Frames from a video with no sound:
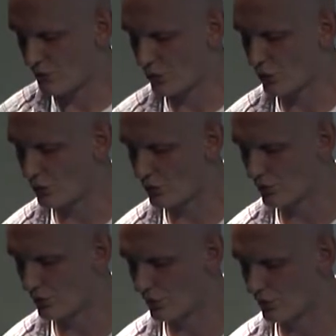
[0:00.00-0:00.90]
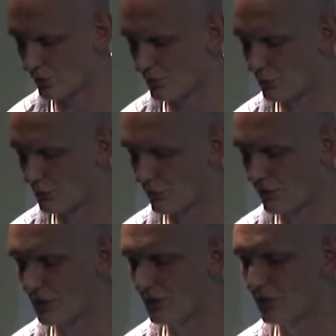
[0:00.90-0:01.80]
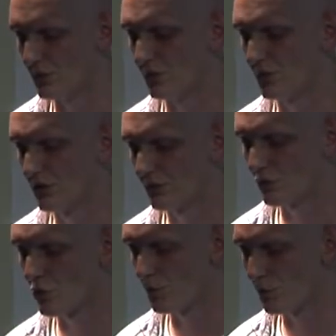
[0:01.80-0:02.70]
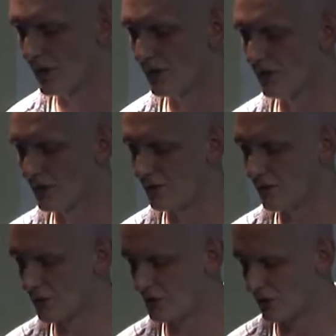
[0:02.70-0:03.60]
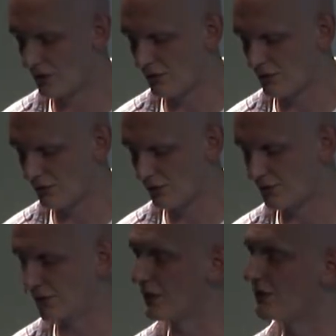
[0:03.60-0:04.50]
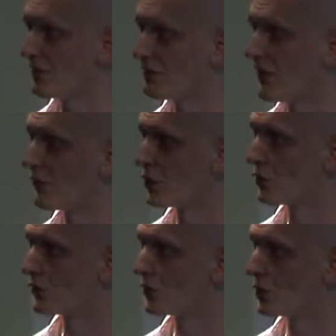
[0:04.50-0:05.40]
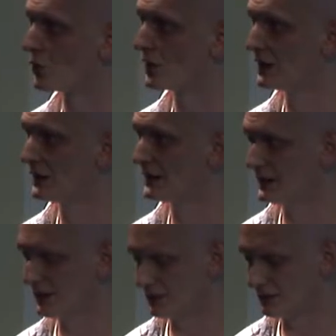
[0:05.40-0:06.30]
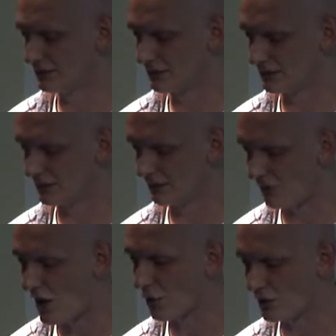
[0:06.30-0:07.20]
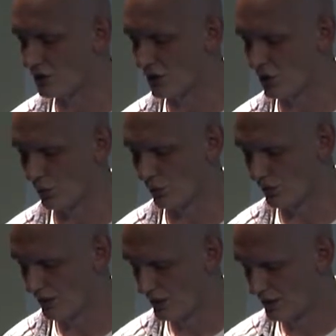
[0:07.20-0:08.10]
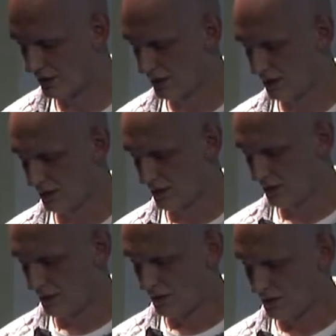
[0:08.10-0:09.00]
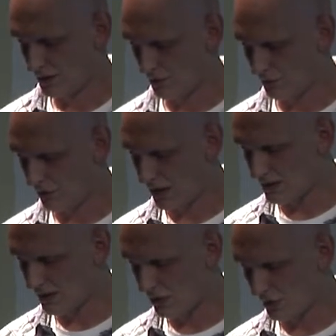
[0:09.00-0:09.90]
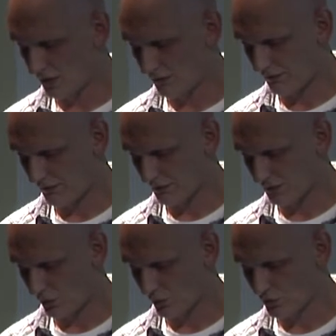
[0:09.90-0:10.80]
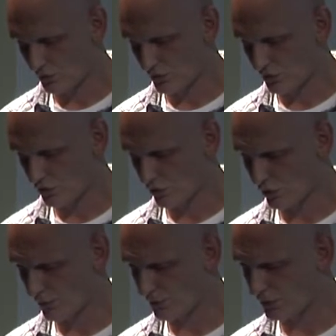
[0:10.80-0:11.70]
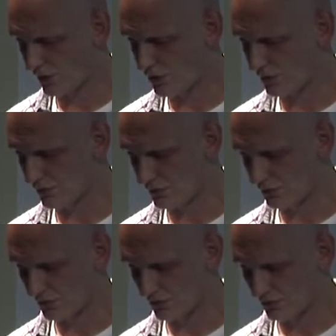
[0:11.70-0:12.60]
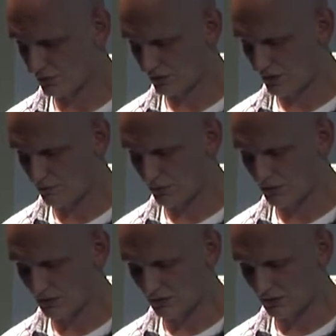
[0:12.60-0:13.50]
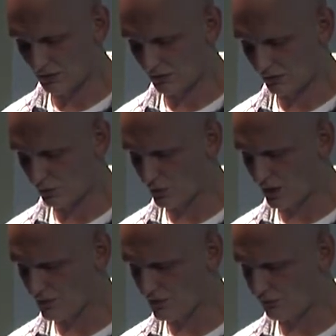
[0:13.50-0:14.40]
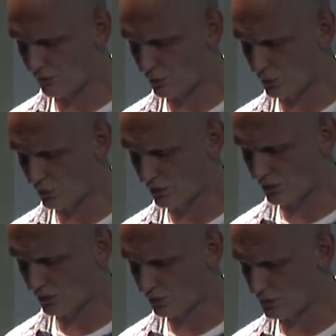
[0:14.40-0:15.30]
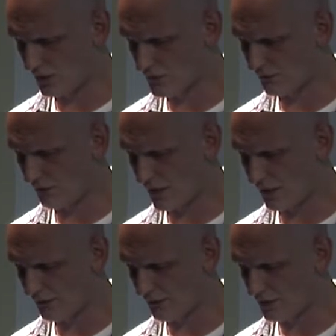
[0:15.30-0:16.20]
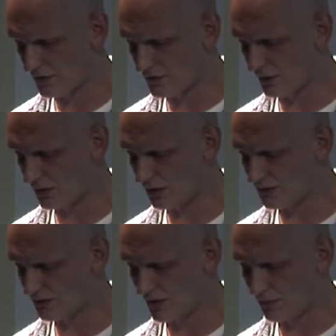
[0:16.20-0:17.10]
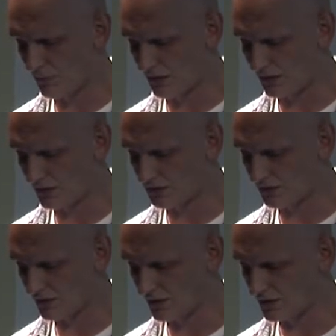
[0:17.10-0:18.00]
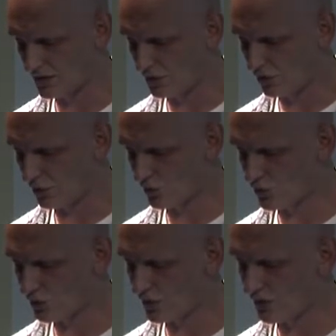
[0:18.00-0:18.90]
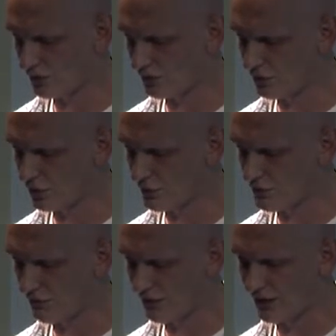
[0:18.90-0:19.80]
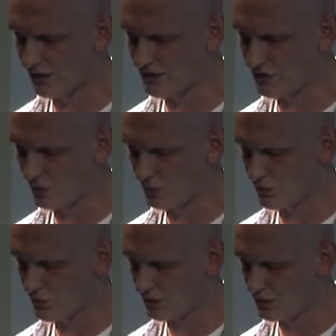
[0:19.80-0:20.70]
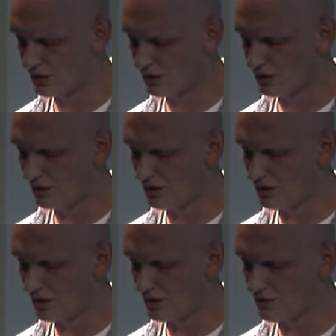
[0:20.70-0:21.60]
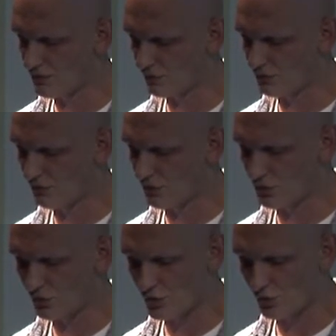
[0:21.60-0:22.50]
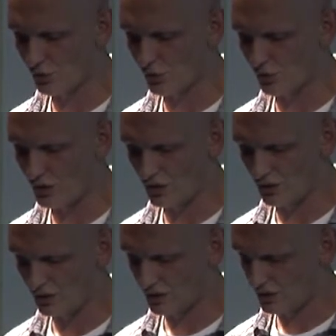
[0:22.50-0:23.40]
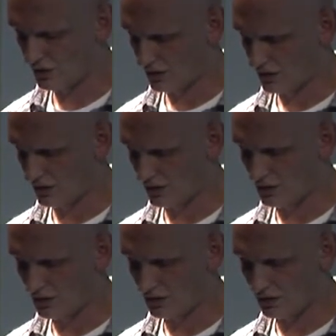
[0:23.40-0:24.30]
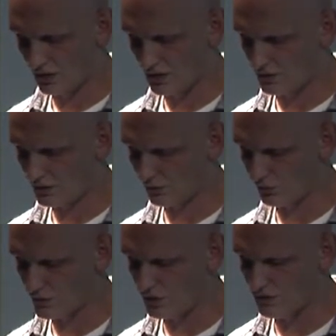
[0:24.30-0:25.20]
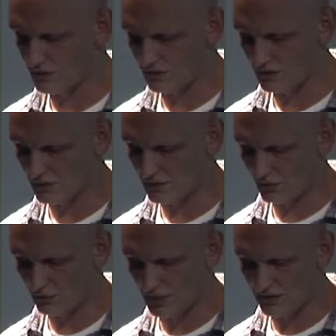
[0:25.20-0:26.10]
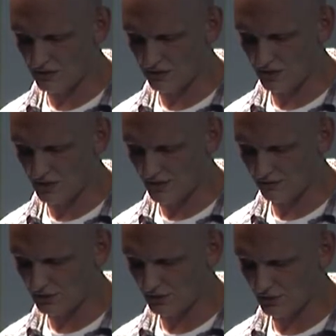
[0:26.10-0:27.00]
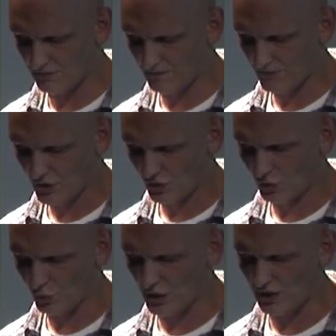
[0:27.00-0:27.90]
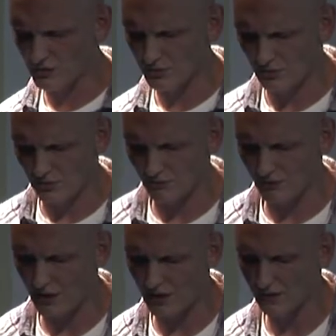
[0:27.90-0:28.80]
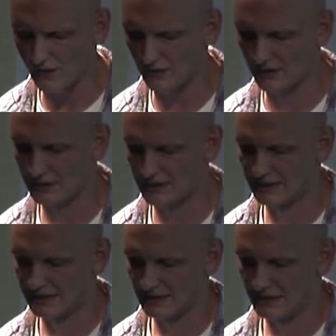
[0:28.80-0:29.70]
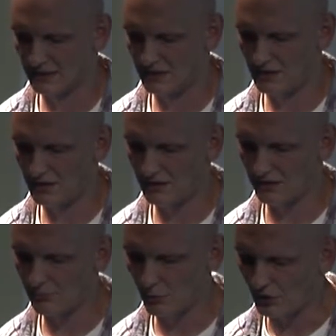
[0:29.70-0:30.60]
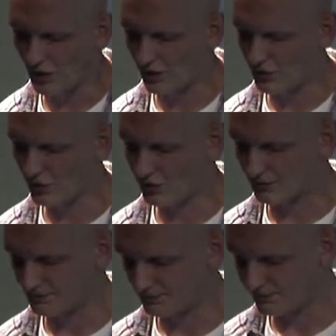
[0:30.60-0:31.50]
warn you or, or, or, prevent you from compiling any further if, if the buffer overflow is uh, found in the code. So basically you have those strong protections implemented in 2004 and 2005, so NXDEP and ISLR. Also there are those flags used in the case of the Visual Studio here and the case of GCC. So basically after the 2005, the exploitation,